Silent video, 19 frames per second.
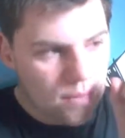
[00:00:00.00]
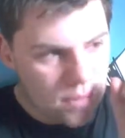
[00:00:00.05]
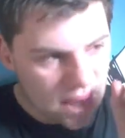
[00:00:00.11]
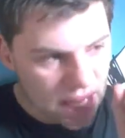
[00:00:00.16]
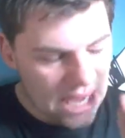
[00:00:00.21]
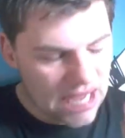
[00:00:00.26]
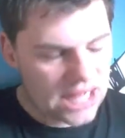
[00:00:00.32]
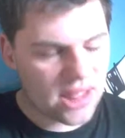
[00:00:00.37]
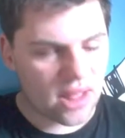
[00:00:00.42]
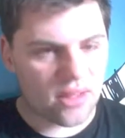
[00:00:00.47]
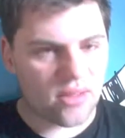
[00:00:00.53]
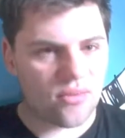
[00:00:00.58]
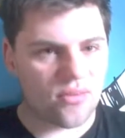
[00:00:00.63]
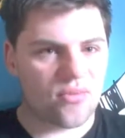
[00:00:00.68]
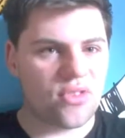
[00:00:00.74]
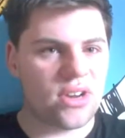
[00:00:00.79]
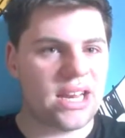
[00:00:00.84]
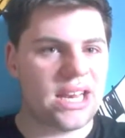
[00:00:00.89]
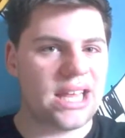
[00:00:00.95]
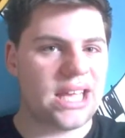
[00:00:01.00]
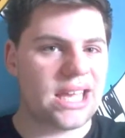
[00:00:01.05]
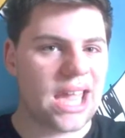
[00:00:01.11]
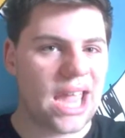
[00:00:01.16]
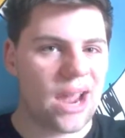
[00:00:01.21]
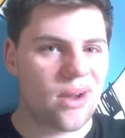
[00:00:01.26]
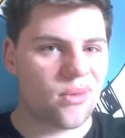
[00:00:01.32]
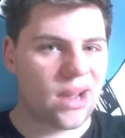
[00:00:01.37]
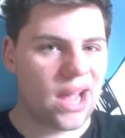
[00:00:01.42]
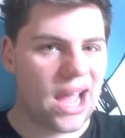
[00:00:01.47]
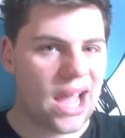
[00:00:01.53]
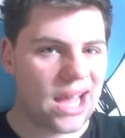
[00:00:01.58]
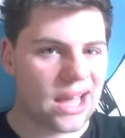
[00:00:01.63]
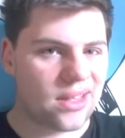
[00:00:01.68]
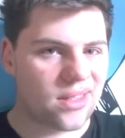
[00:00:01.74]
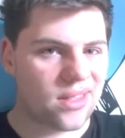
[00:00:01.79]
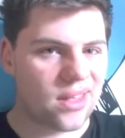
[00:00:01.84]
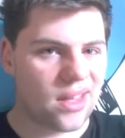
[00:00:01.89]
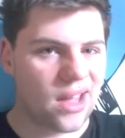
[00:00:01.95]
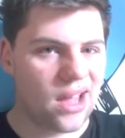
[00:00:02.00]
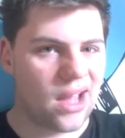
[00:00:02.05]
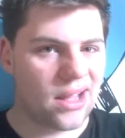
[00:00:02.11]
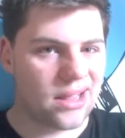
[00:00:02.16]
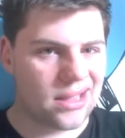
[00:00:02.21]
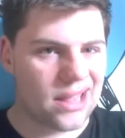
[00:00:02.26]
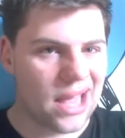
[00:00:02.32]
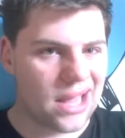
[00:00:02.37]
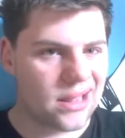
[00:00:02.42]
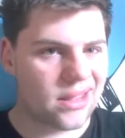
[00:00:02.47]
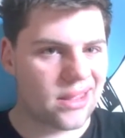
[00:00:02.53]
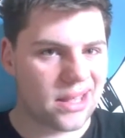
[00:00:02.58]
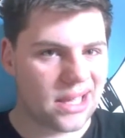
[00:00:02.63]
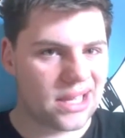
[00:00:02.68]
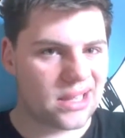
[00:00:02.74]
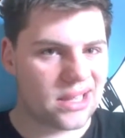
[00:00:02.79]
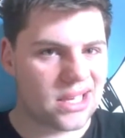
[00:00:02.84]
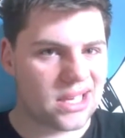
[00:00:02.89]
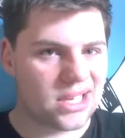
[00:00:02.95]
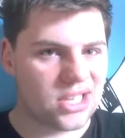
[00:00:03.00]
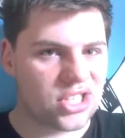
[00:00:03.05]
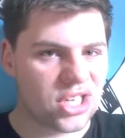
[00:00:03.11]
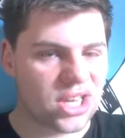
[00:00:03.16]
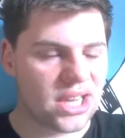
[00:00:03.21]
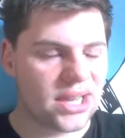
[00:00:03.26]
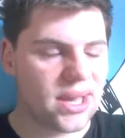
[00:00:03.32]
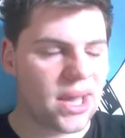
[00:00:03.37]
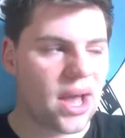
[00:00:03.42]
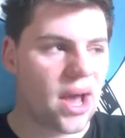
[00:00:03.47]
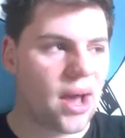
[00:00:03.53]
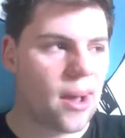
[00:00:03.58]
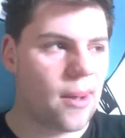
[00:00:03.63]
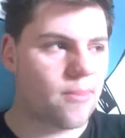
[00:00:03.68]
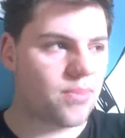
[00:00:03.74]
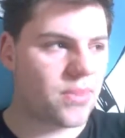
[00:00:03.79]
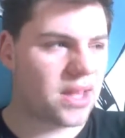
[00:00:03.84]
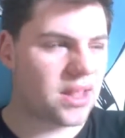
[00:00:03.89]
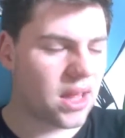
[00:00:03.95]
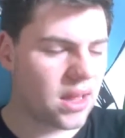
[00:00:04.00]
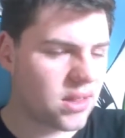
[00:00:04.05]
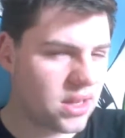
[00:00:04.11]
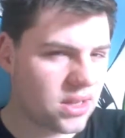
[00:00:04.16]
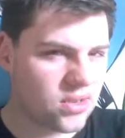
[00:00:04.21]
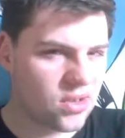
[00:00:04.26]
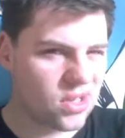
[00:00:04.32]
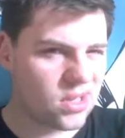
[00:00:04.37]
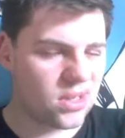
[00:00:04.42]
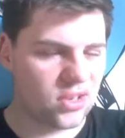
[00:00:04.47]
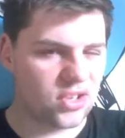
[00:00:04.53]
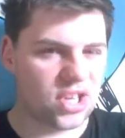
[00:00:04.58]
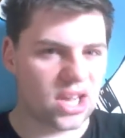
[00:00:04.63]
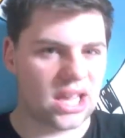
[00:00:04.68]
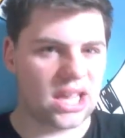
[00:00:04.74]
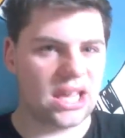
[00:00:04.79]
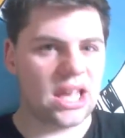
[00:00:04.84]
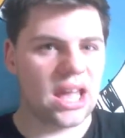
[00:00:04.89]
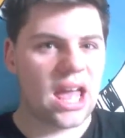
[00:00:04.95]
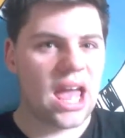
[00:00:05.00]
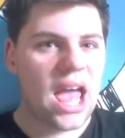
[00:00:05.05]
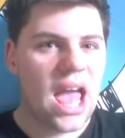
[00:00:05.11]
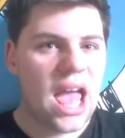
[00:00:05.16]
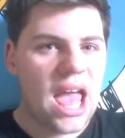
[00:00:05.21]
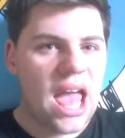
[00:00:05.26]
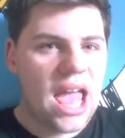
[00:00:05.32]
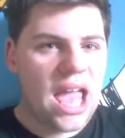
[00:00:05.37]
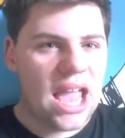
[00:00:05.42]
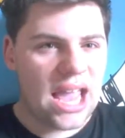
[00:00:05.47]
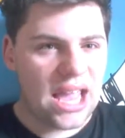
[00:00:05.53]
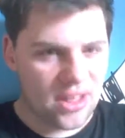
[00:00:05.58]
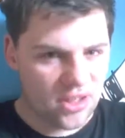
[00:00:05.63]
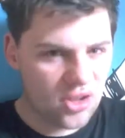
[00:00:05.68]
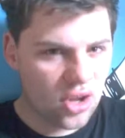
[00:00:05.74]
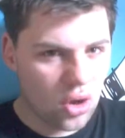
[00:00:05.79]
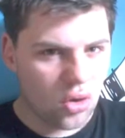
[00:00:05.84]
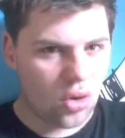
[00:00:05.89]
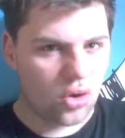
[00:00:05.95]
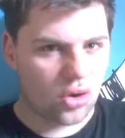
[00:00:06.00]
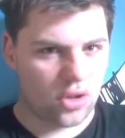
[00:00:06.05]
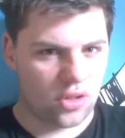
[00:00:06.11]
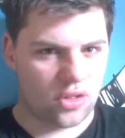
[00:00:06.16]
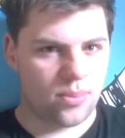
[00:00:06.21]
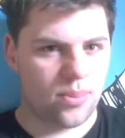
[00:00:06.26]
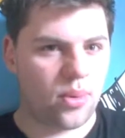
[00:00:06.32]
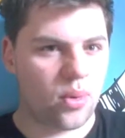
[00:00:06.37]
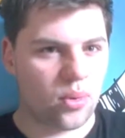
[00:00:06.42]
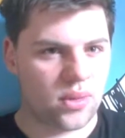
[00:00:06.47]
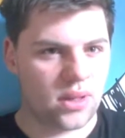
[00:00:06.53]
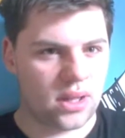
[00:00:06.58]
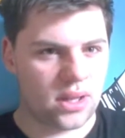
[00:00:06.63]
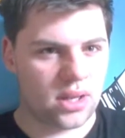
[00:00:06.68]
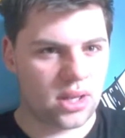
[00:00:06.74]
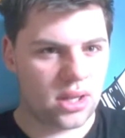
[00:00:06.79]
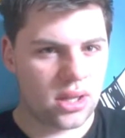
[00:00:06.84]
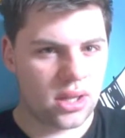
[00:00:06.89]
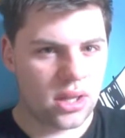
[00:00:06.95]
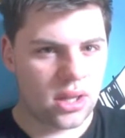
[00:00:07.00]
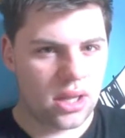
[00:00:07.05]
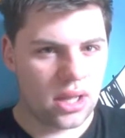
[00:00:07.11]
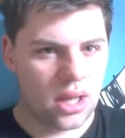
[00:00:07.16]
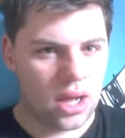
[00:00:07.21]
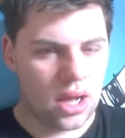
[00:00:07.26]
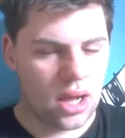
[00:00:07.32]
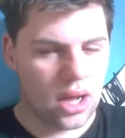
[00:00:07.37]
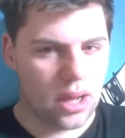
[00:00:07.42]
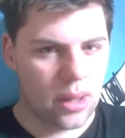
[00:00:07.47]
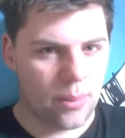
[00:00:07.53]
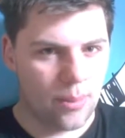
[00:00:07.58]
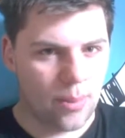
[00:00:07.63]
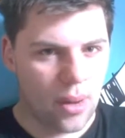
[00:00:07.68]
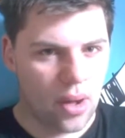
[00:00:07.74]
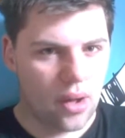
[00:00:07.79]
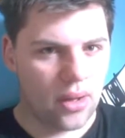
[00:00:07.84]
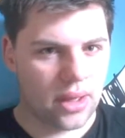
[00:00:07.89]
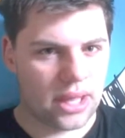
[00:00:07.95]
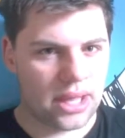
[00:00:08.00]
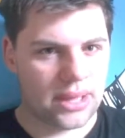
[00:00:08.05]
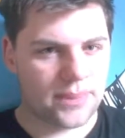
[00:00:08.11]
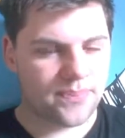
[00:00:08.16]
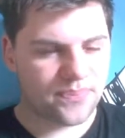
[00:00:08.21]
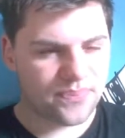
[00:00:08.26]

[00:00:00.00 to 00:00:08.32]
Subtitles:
it doesn't really count as a dead CCG. A dead CCG is no longer supported by